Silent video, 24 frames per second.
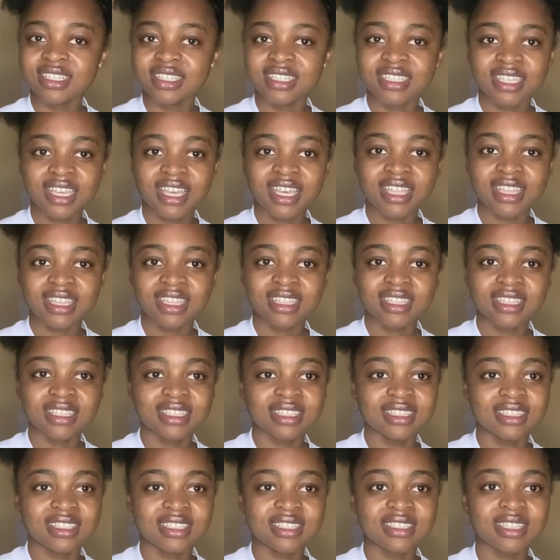yeah,
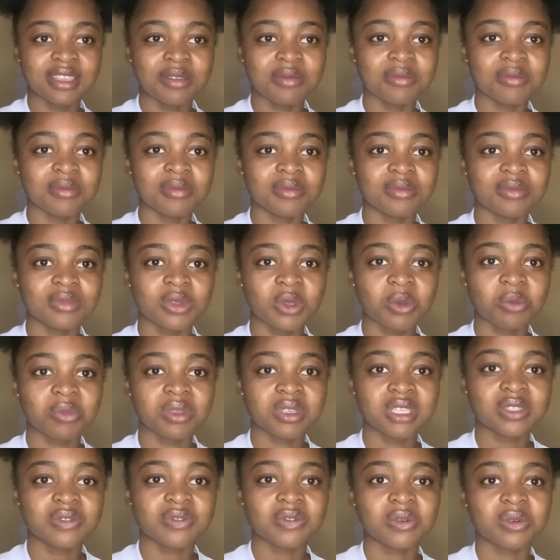the same
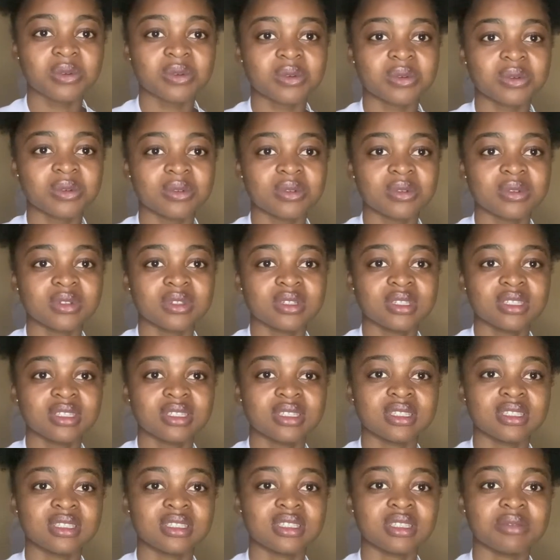topics for
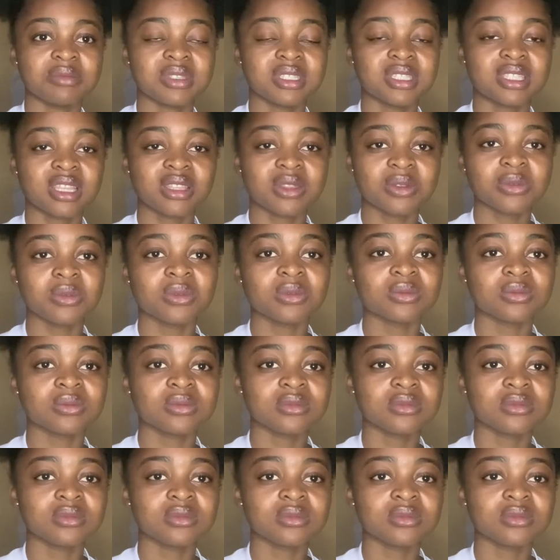semester two.